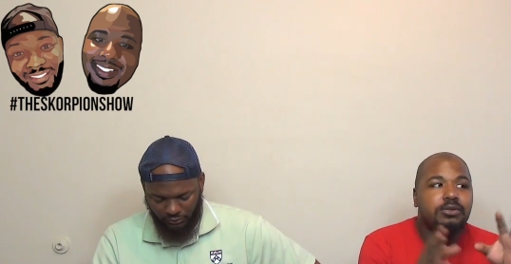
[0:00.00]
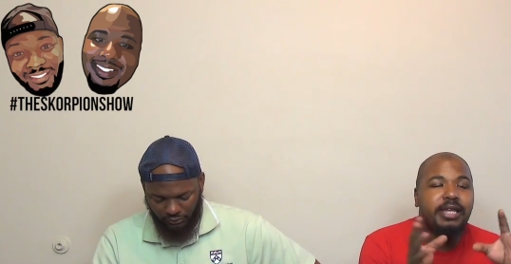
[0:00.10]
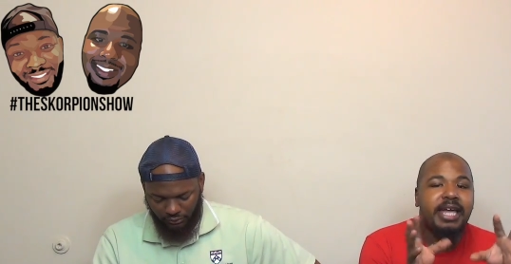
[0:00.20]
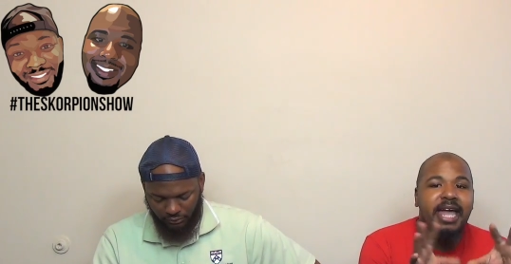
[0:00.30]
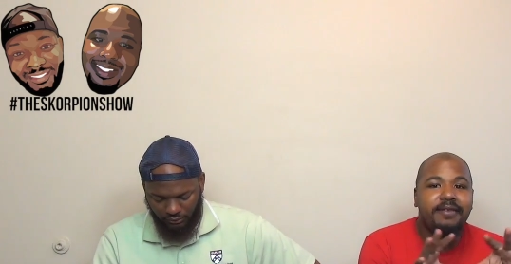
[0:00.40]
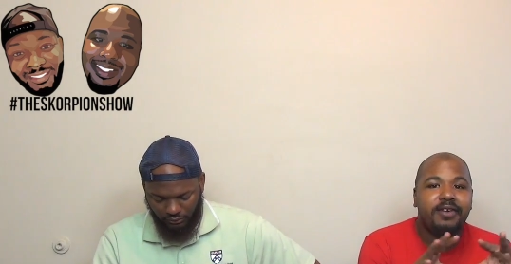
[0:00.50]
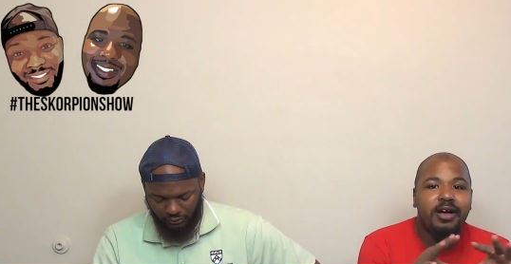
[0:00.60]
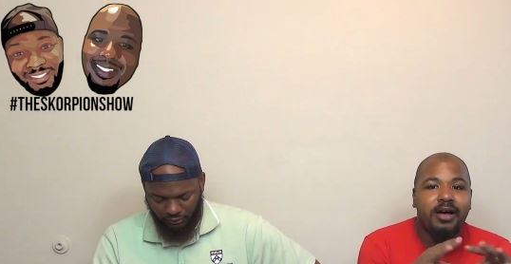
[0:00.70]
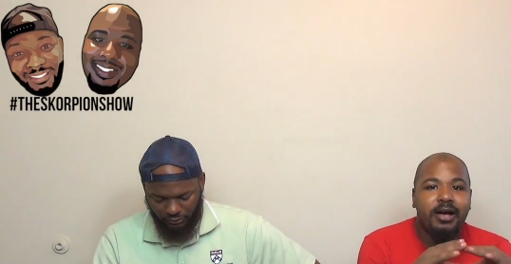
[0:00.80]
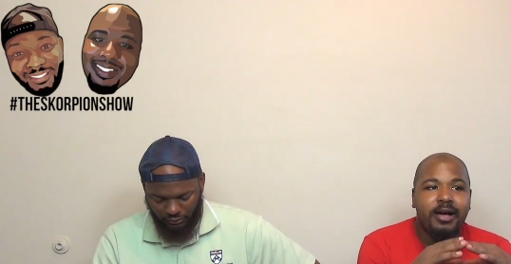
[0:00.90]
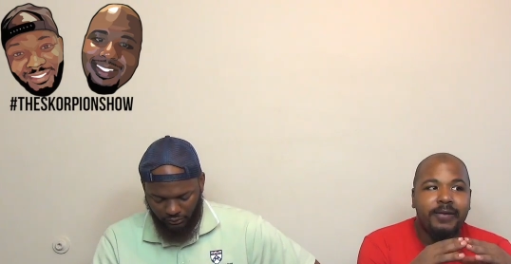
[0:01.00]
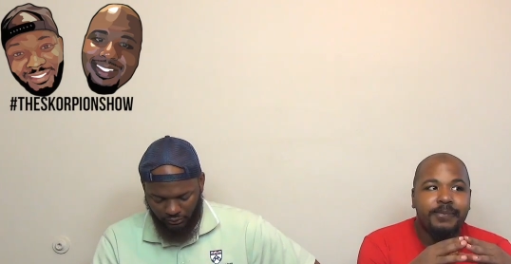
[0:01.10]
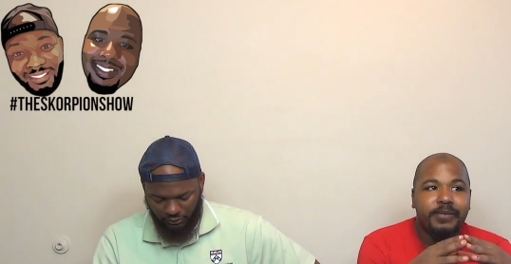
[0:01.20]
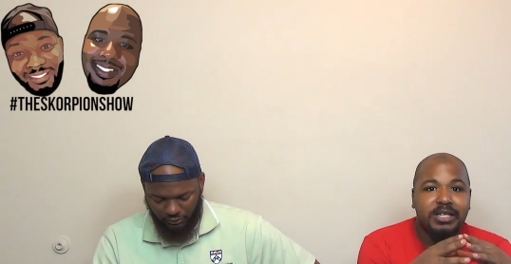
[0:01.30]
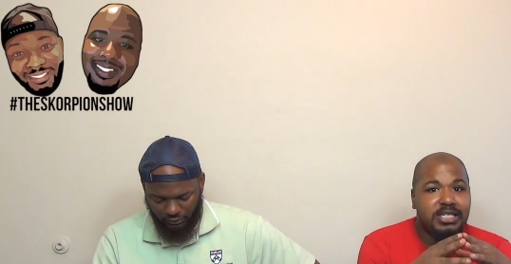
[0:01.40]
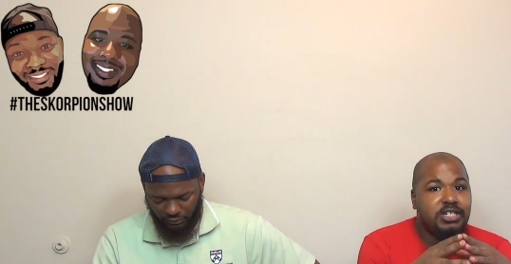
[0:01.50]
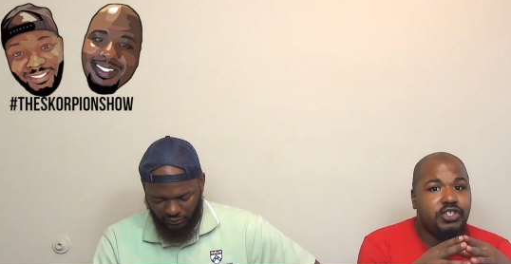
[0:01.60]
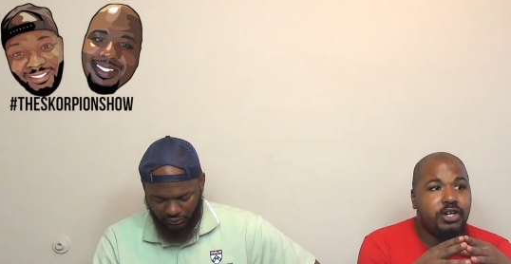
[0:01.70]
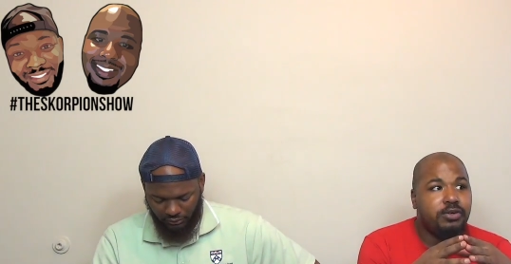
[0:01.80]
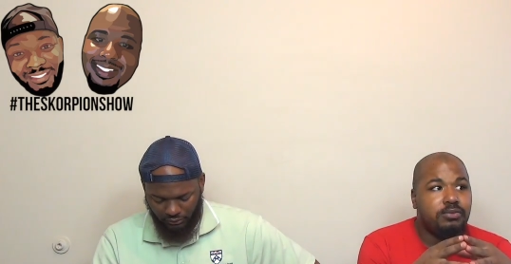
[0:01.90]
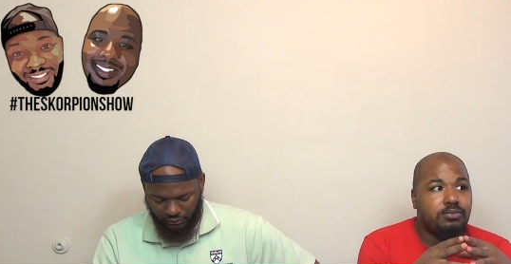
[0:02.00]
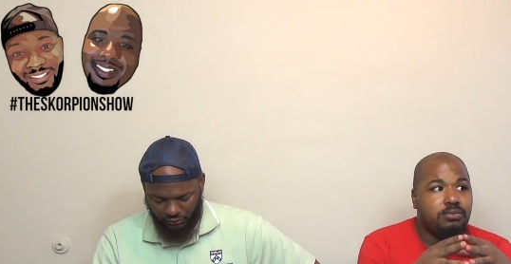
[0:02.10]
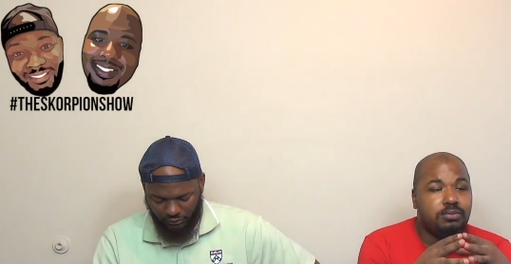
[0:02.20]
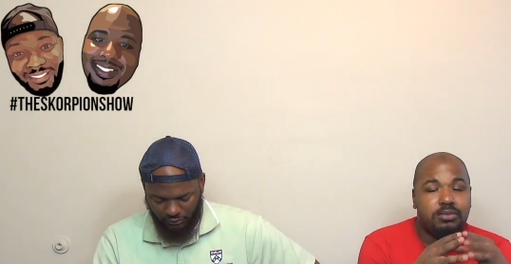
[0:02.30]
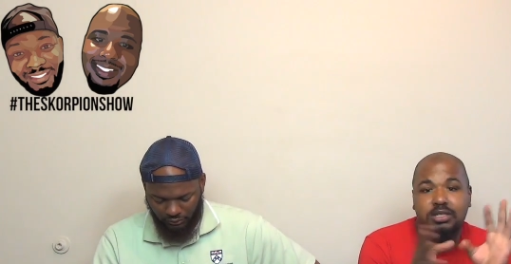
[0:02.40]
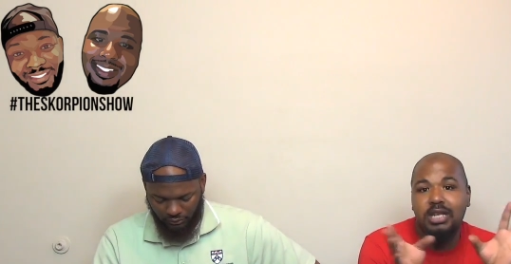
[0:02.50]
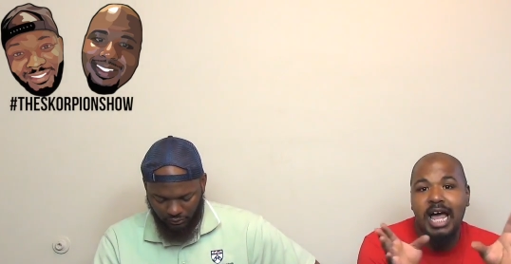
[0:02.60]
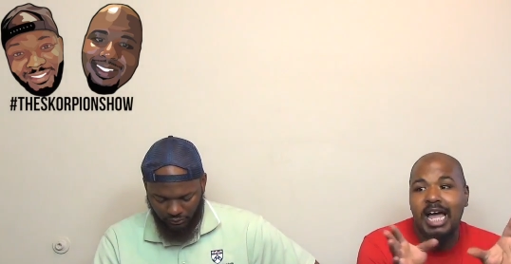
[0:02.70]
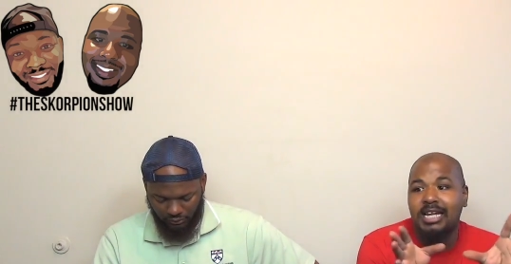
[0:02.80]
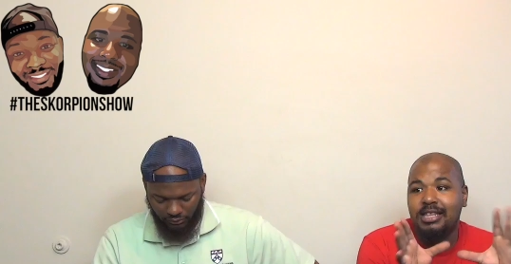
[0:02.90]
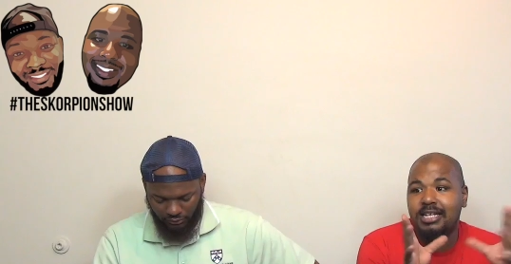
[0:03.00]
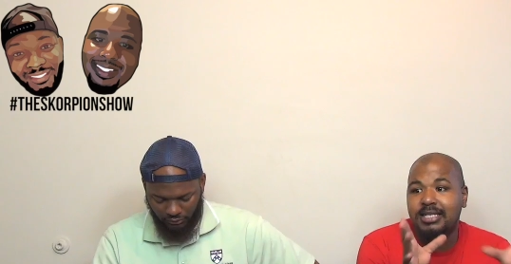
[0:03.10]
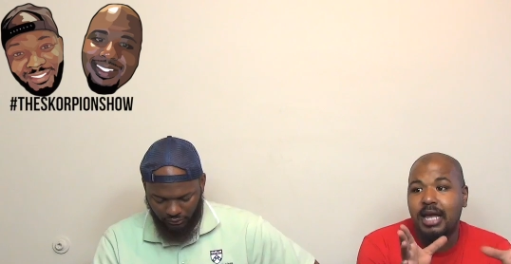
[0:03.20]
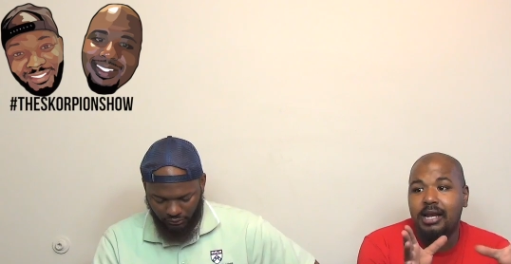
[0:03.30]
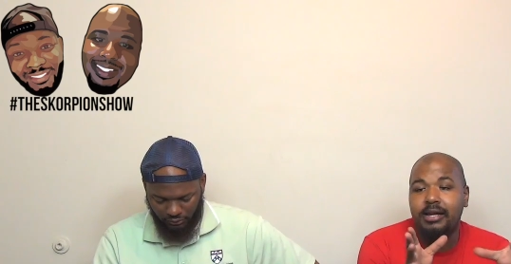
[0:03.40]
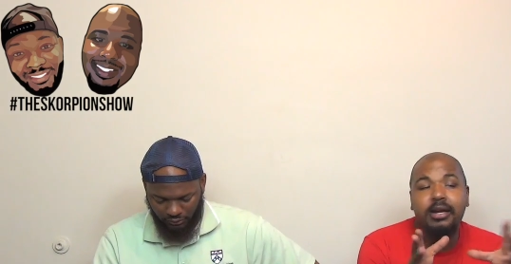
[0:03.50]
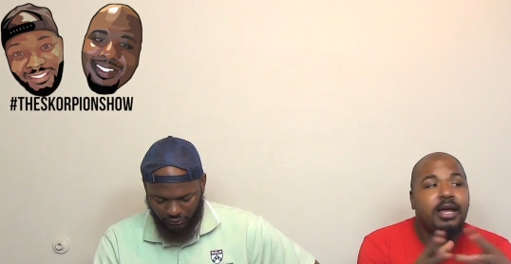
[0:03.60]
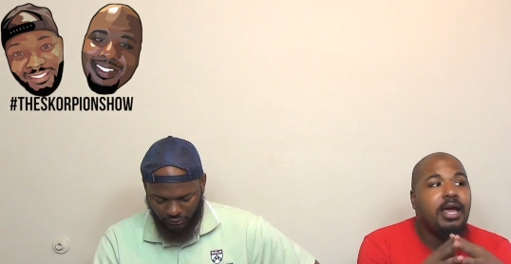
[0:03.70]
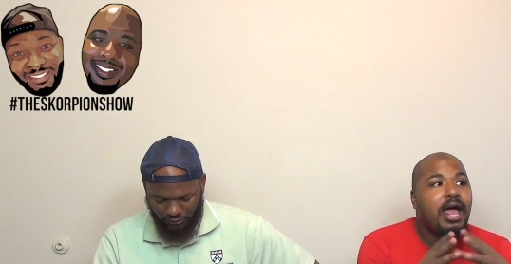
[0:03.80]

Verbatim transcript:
Speaker 1: They have a um, a T-shirt line that they're selling